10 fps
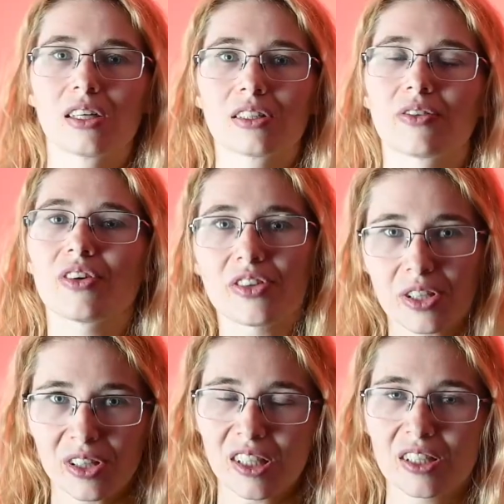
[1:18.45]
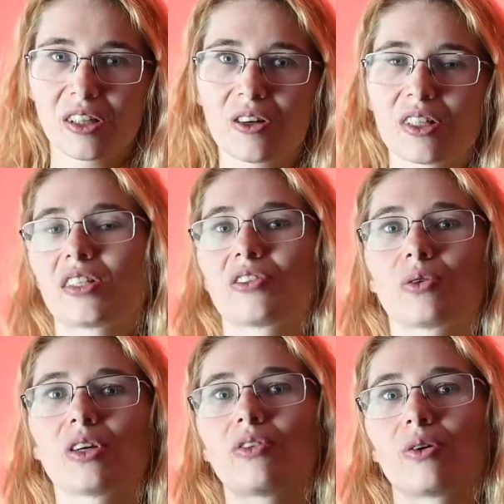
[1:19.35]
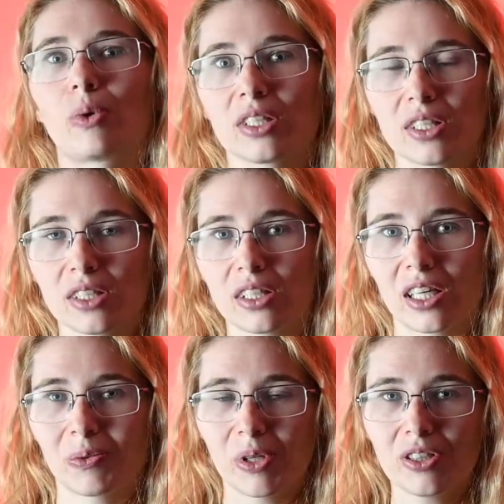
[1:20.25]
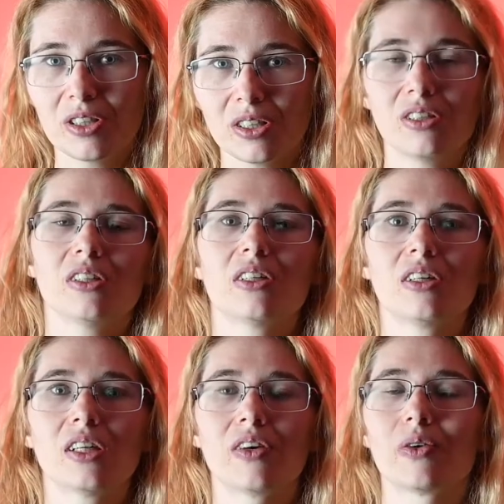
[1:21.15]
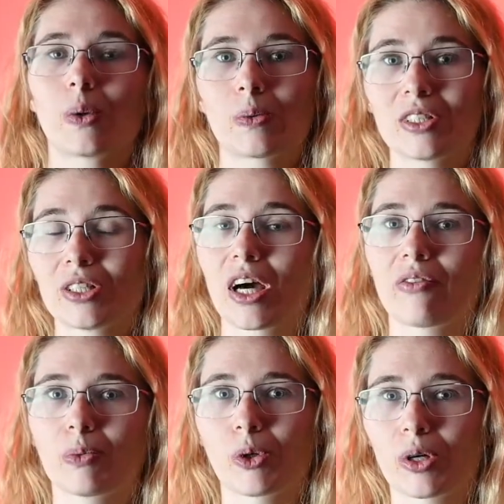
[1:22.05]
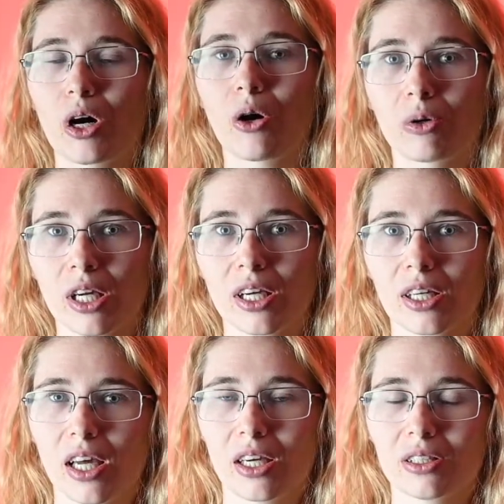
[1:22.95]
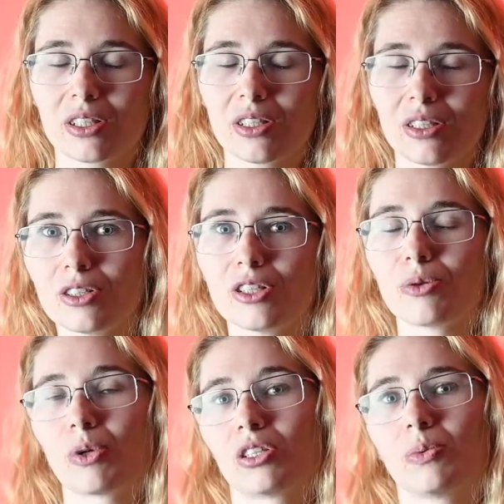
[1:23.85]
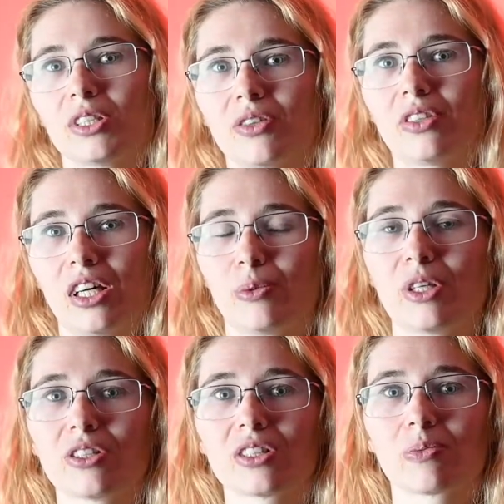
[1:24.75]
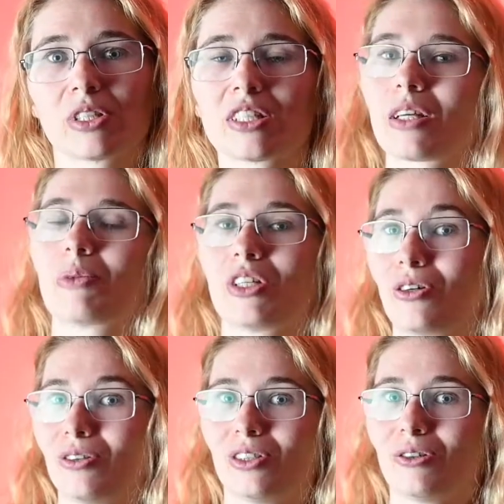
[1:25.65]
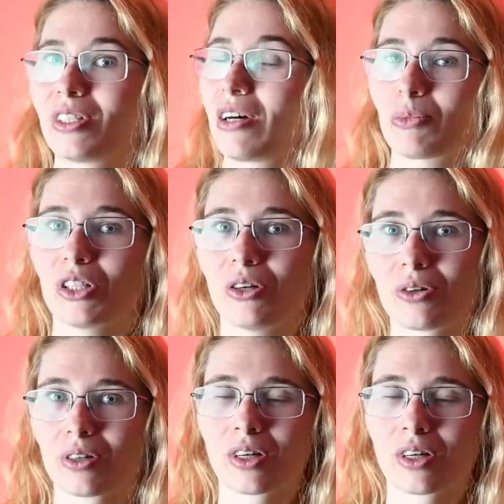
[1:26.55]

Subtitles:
The fifth thing you need to know, this is only for one single animation. If you want me to cover more coding and to do multiple different animations, please let me know down below.